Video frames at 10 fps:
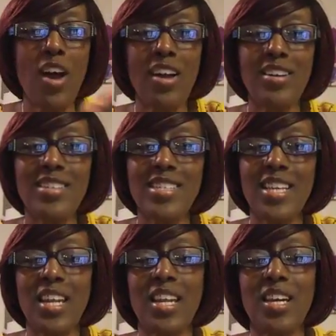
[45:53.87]

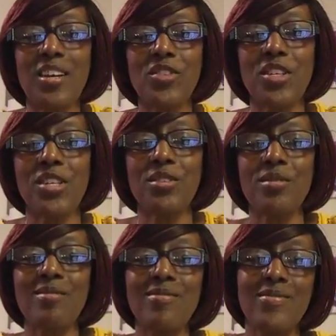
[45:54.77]
Sending love to you.
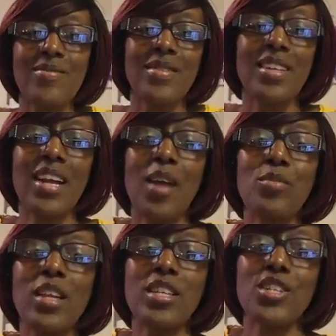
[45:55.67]
God
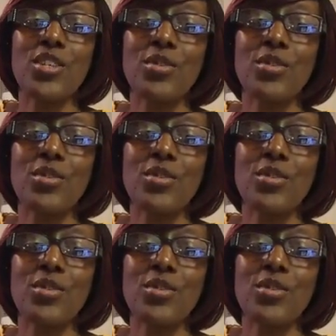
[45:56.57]
bless you.